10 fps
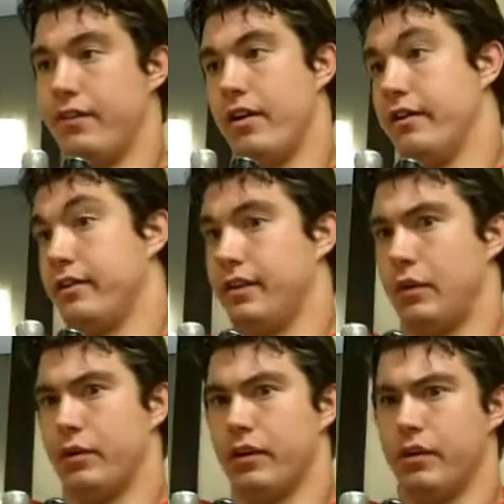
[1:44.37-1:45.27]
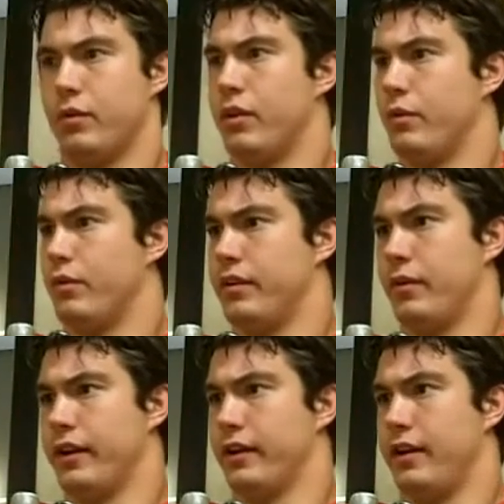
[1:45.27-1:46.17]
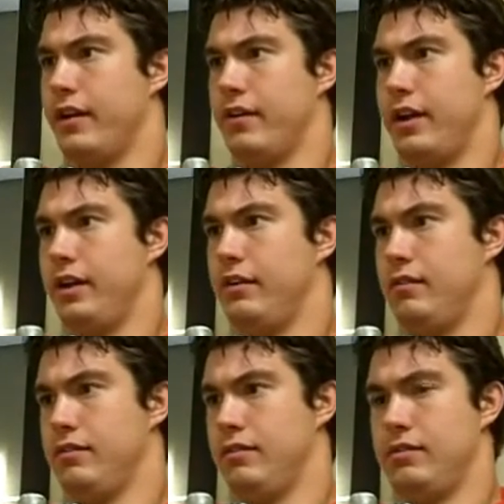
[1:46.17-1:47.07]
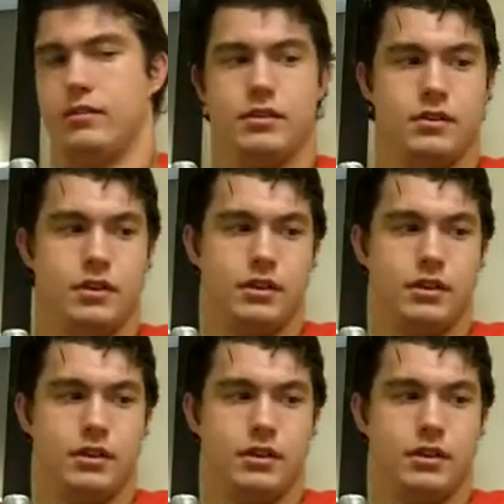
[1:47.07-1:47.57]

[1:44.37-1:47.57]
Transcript: Honestly, we're what are, what's our record now? Eight and six and three.